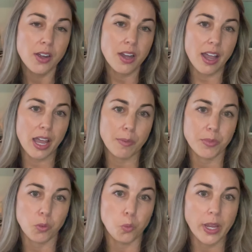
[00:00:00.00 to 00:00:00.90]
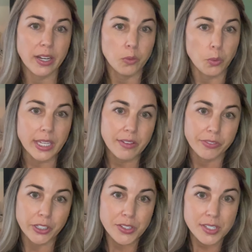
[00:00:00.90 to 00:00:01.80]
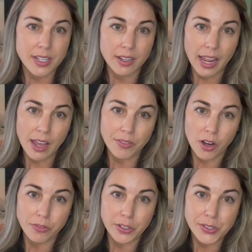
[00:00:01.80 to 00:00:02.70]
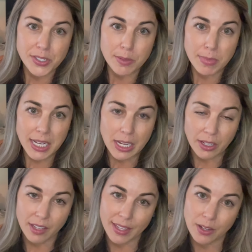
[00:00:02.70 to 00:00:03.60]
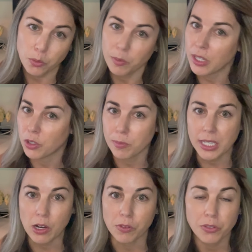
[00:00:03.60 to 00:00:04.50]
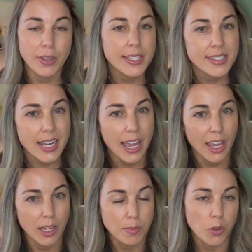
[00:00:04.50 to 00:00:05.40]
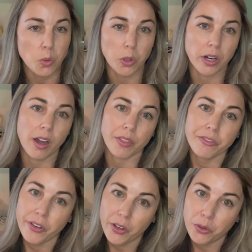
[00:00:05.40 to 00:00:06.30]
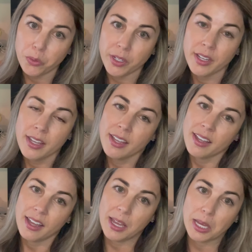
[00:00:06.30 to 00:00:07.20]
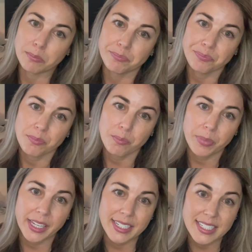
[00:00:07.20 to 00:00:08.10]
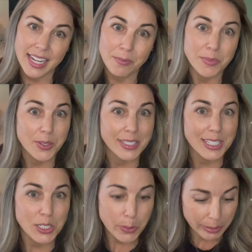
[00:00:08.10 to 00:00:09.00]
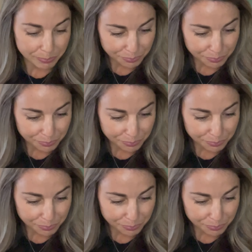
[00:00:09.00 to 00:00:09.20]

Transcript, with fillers: um, when we first have our first meeting, and that will either be over FaceTime or on the phone. Um, but yeah, so let's get to it.